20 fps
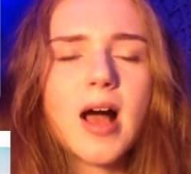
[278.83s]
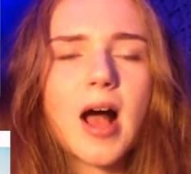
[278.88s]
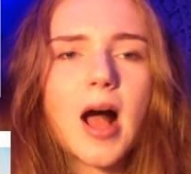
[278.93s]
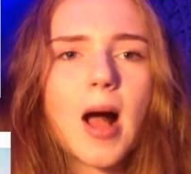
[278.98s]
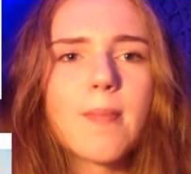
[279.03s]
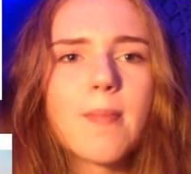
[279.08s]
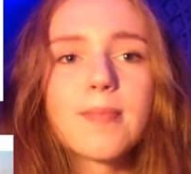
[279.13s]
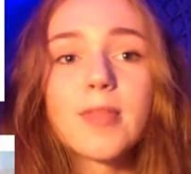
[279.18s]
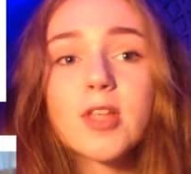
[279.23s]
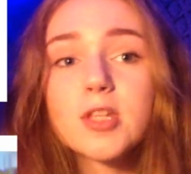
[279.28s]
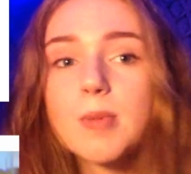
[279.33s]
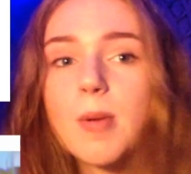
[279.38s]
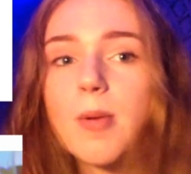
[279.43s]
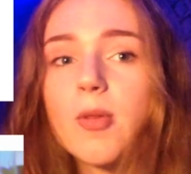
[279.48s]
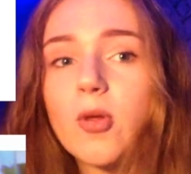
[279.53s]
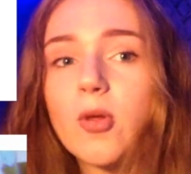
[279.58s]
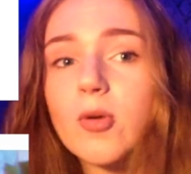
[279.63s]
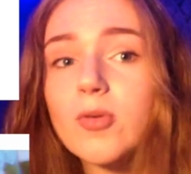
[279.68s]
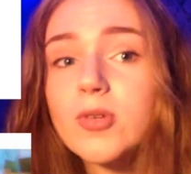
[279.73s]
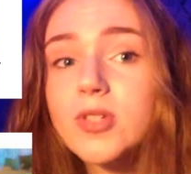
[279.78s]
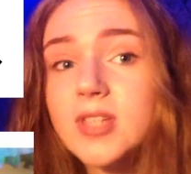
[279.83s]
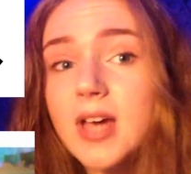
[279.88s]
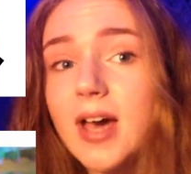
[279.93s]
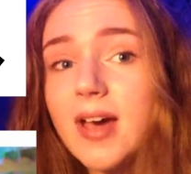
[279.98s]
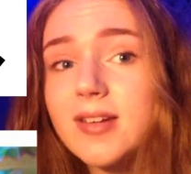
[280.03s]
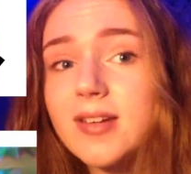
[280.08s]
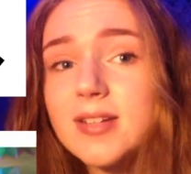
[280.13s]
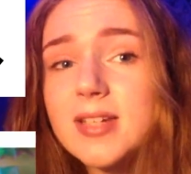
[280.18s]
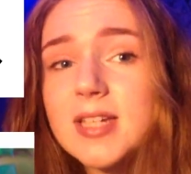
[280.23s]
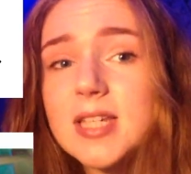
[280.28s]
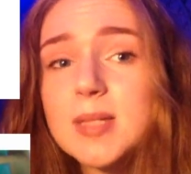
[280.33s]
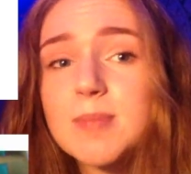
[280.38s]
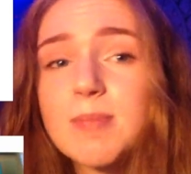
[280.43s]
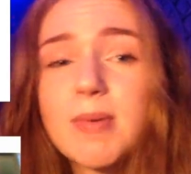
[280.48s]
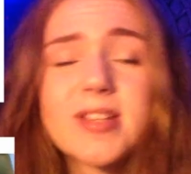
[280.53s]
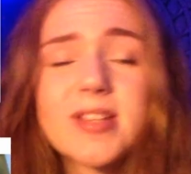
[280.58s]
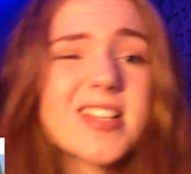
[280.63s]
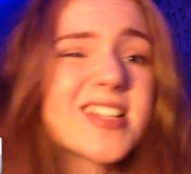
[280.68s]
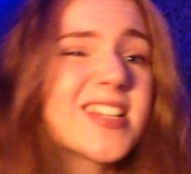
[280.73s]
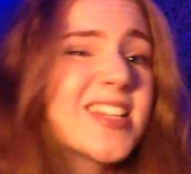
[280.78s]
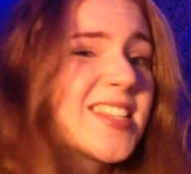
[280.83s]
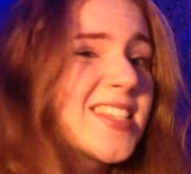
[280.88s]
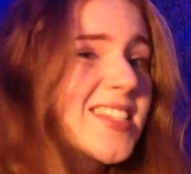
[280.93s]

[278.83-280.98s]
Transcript: Most people call scientists, but she